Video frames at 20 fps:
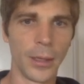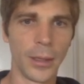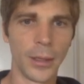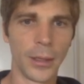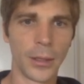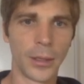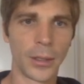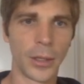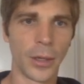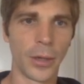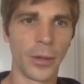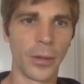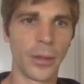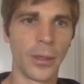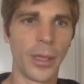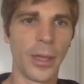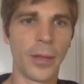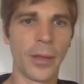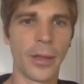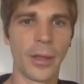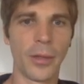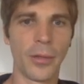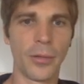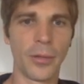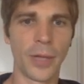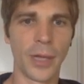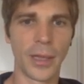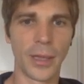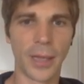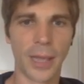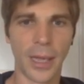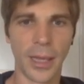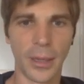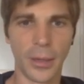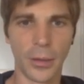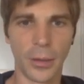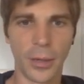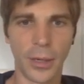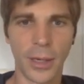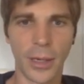So now that you've done that,
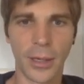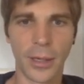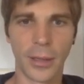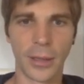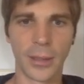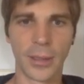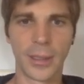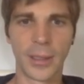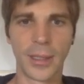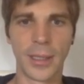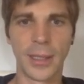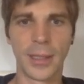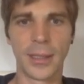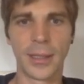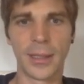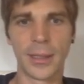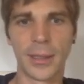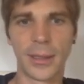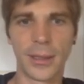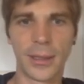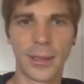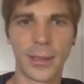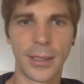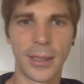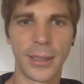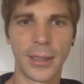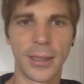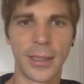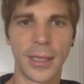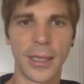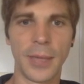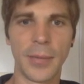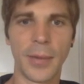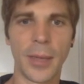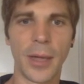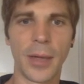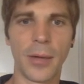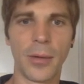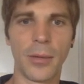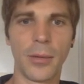you click on send test
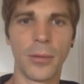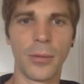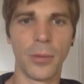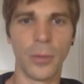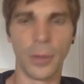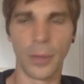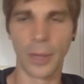email, or